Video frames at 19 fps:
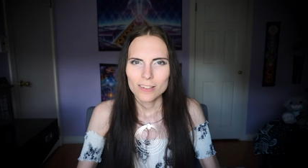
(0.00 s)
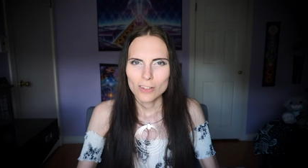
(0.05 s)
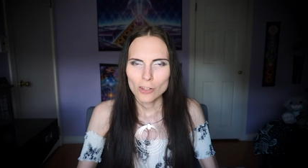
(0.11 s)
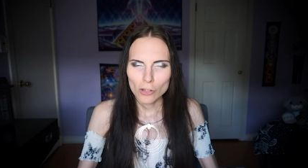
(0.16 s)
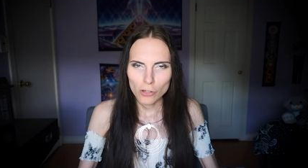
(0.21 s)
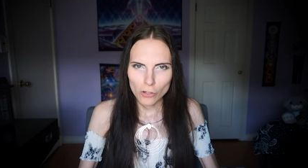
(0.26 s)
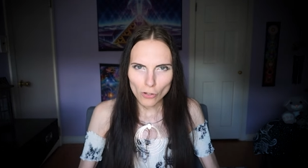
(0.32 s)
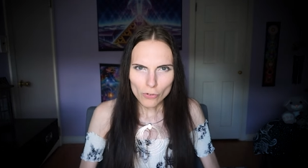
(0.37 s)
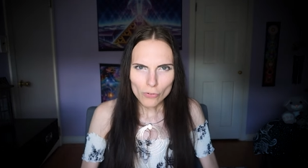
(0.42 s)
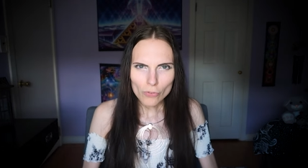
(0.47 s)

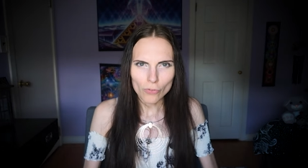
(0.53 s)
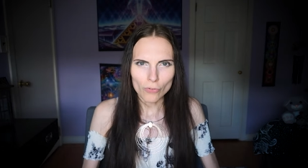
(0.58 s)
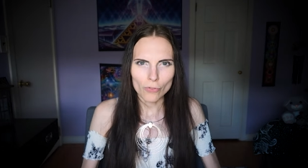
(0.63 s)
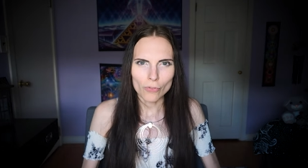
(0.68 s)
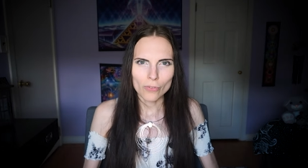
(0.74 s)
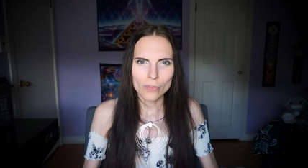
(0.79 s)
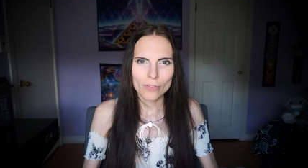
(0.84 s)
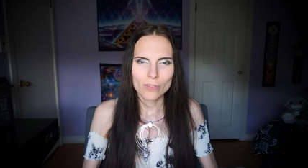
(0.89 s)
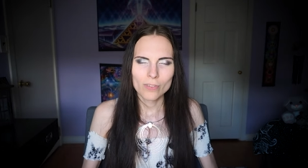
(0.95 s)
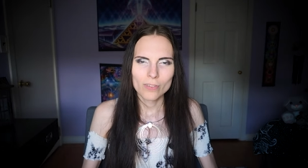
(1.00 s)

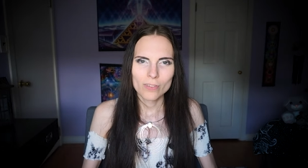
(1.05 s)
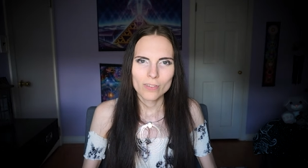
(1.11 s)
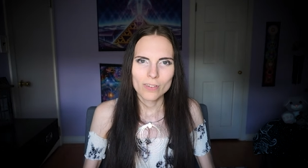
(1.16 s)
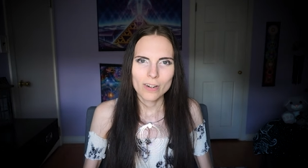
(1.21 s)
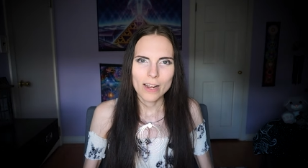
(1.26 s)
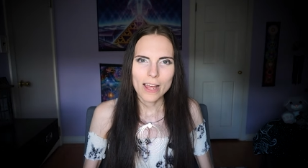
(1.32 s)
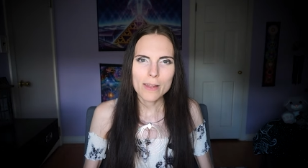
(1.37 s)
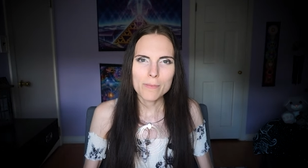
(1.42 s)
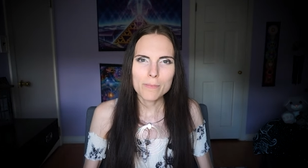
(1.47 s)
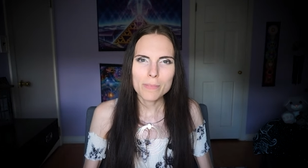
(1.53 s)
learn
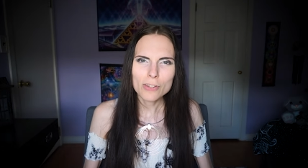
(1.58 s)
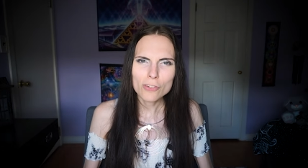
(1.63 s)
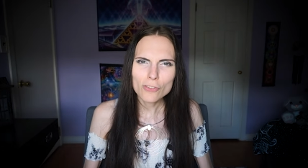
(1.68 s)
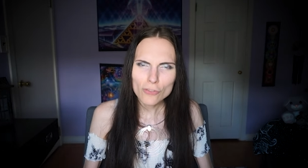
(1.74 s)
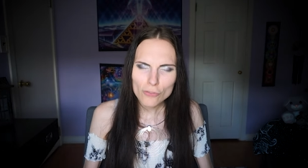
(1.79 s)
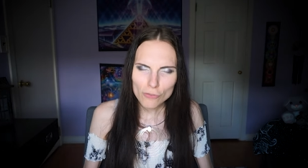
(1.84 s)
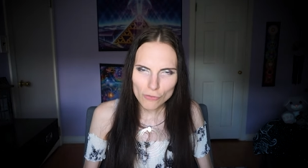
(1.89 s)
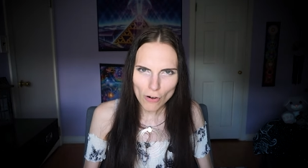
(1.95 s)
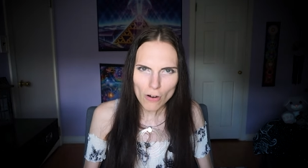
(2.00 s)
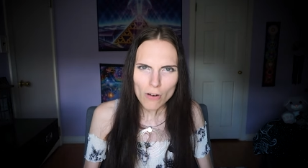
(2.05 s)
and be
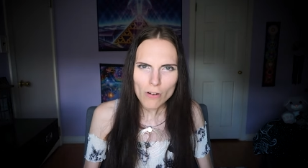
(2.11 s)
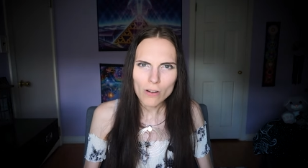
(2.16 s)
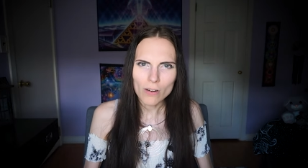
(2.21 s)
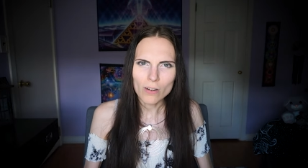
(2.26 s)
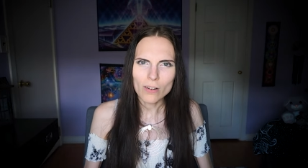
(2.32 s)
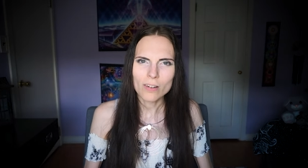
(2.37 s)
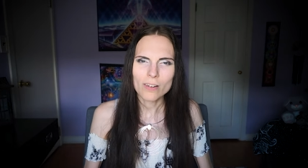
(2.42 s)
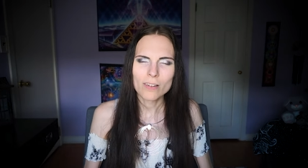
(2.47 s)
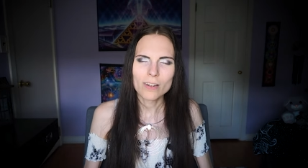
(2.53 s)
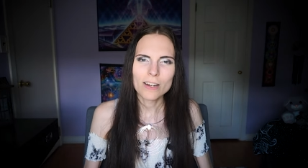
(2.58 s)

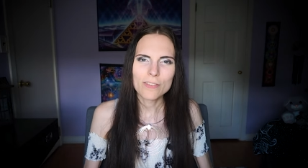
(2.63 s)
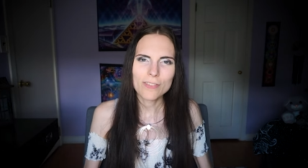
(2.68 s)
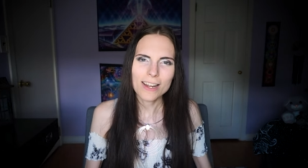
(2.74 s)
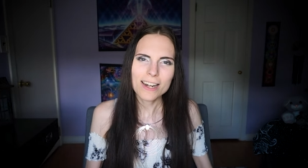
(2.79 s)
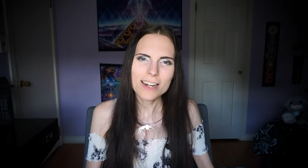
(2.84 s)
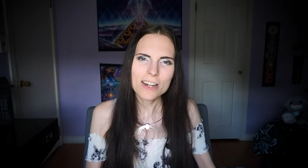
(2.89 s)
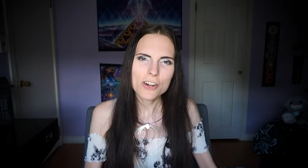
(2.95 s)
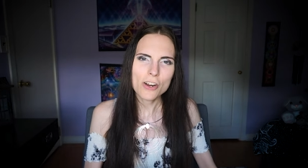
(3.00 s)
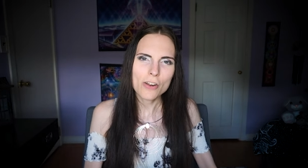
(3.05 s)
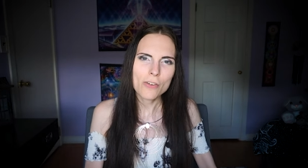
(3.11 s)
strong If
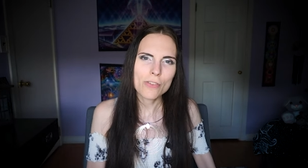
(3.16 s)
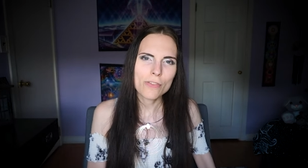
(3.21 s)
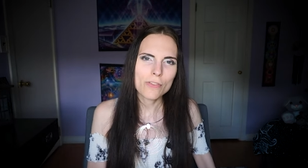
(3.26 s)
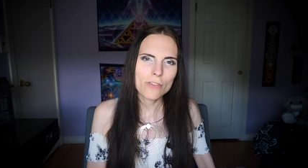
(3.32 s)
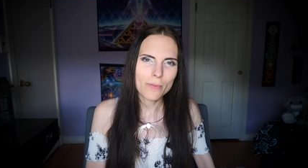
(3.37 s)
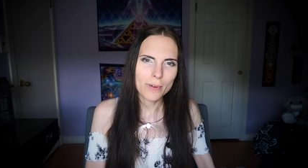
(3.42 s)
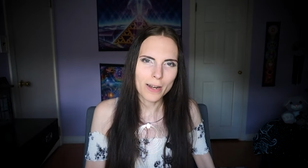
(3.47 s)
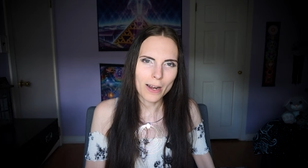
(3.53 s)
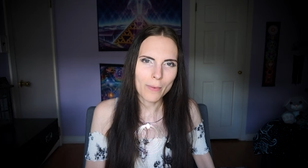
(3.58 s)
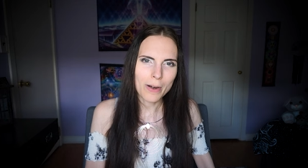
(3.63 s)
I didn't go
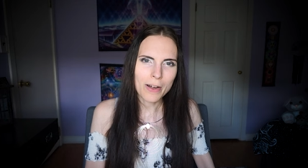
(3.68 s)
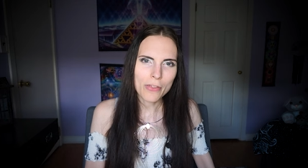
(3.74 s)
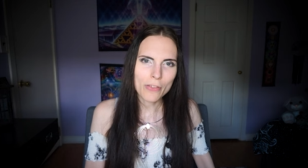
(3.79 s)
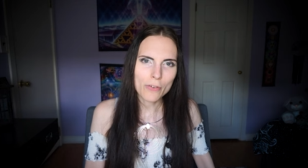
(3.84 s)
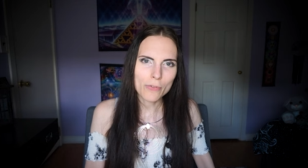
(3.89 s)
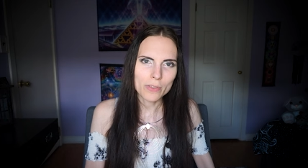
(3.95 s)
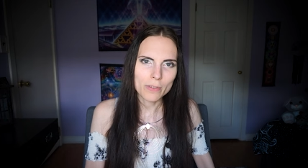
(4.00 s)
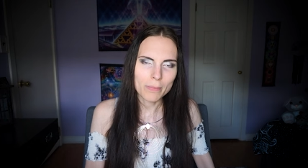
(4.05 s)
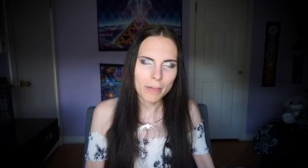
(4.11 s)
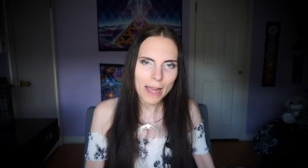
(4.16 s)
through what I went
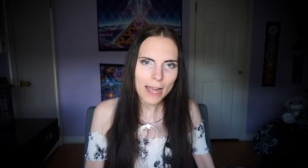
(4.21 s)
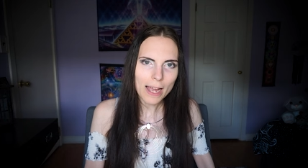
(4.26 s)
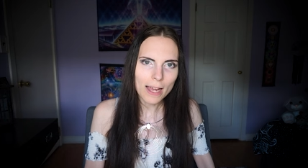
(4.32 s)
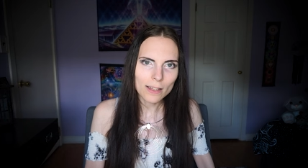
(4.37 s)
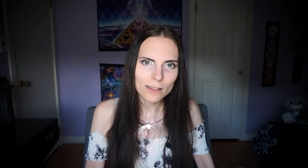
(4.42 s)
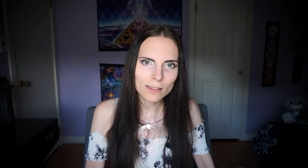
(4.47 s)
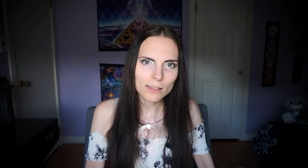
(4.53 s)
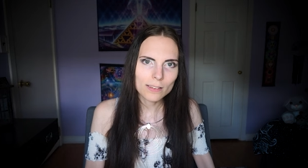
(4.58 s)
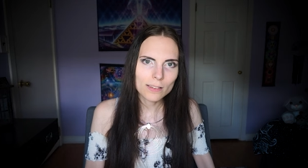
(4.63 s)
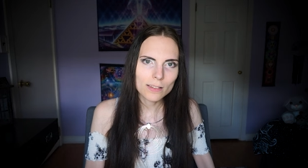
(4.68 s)
through in the
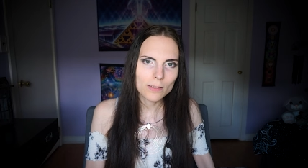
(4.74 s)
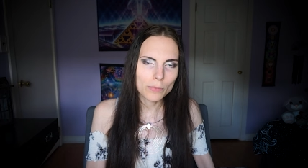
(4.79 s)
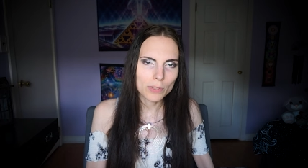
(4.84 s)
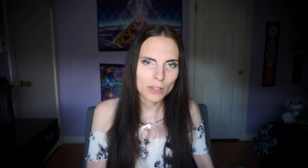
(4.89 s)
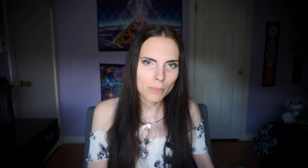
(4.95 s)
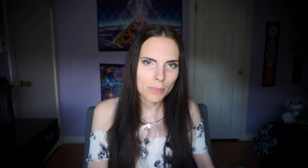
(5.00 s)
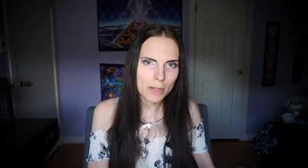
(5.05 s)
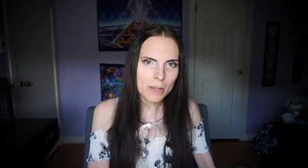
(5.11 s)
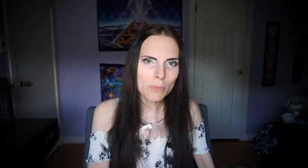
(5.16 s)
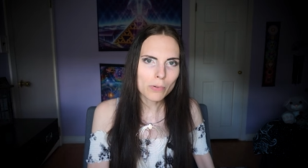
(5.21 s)
past
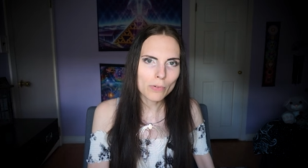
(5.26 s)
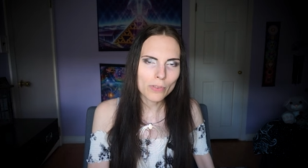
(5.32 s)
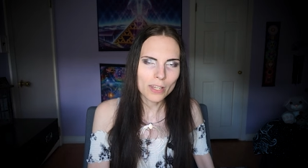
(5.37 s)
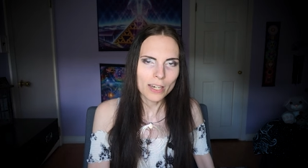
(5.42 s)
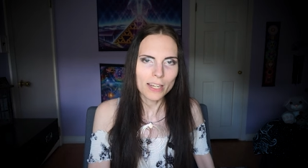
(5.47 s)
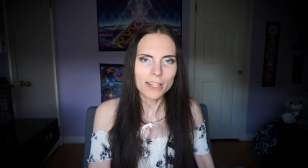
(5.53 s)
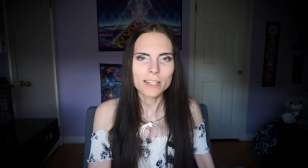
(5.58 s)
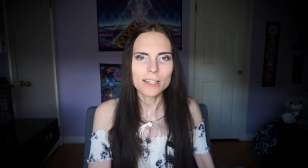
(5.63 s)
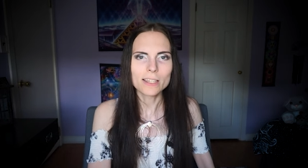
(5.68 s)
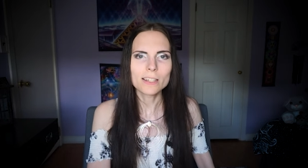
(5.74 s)
with the people
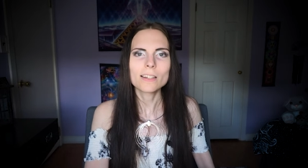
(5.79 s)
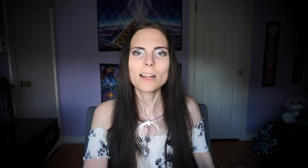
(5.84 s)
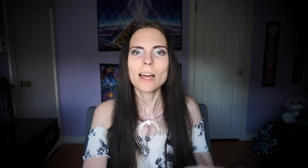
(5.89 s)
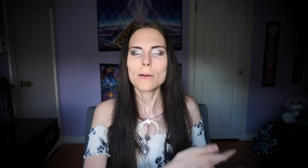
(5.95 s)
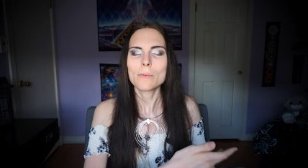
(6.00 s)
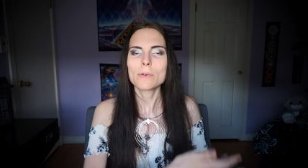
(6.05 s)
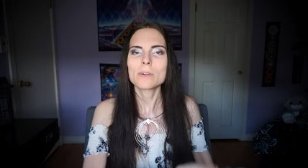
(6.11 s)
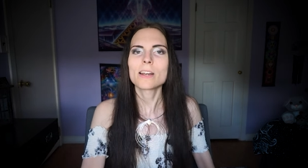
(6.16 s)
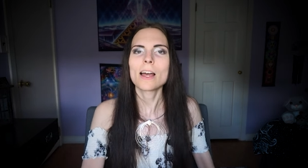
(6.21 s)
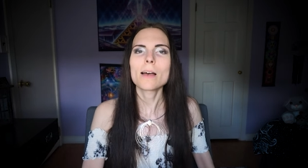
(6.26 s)
that I did,
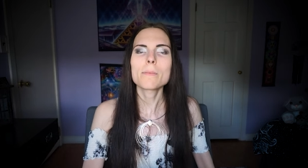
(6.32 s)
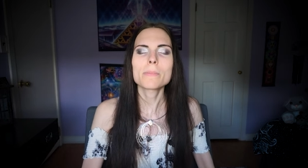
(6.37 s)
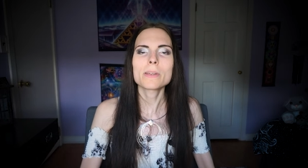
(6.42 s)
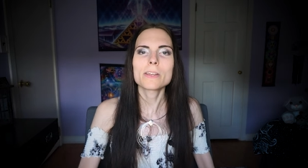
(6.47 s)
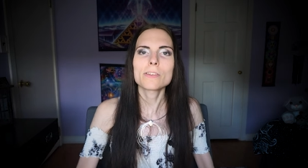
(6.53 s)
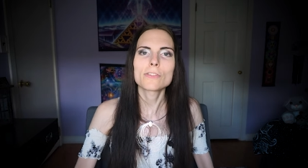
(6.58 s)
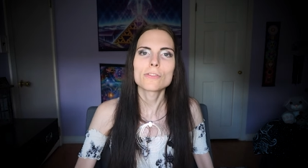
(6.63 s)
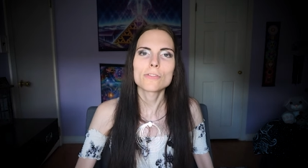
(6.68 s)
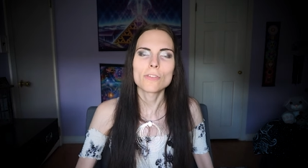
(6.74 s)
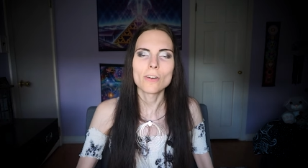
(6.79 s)
I would not
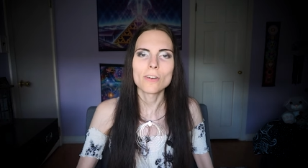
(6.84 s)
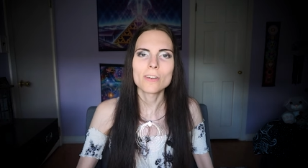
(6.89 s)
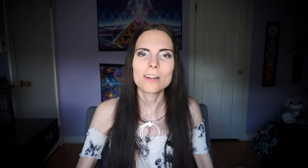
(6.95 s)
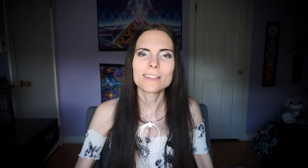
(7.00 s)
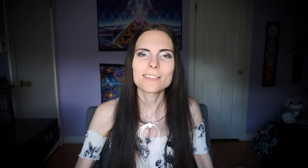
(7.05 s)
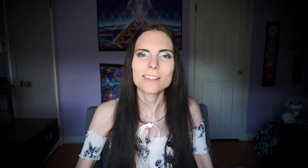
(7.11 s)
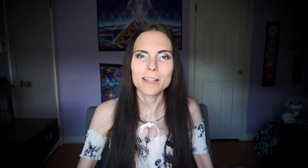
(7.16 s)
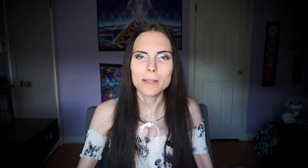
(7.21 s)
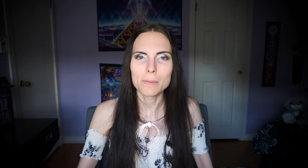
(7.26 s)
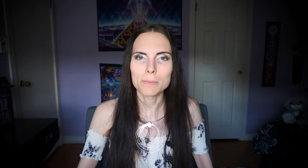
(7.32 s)
be as strong
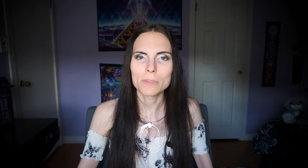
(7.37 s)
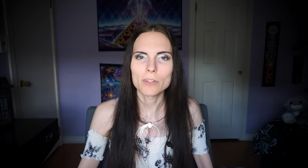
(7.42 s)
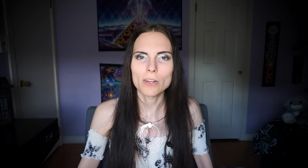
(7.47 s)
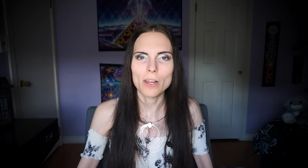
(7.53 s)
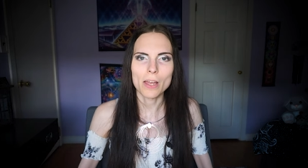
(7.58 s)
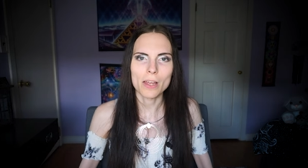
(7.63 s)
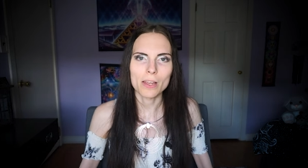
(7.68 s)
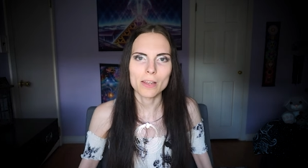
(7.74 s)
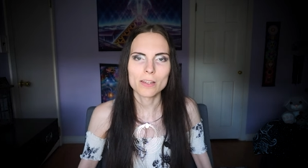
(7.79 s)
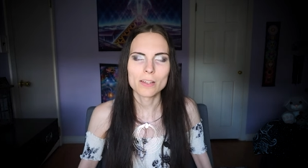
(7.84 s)
as I am
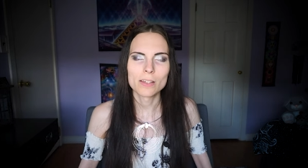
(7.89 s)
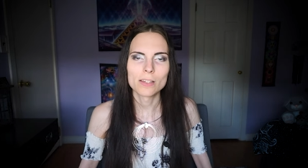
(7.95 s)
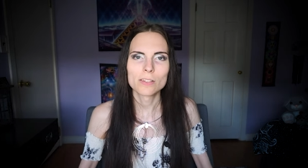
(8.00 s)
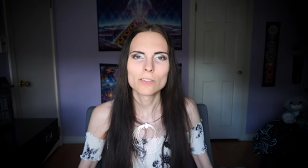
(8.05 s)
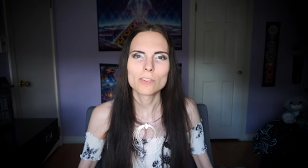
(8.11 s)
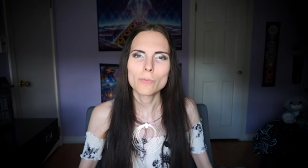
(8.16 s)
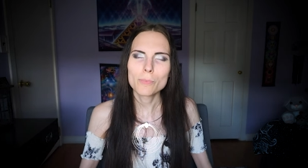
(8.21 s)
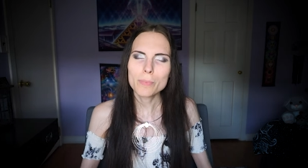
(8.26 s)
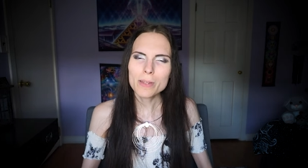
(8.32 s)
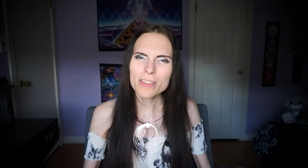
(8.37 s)
today.
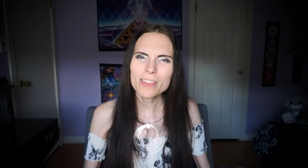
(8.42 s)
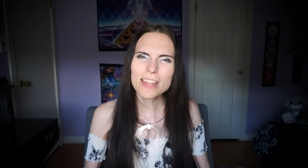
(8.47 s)
So be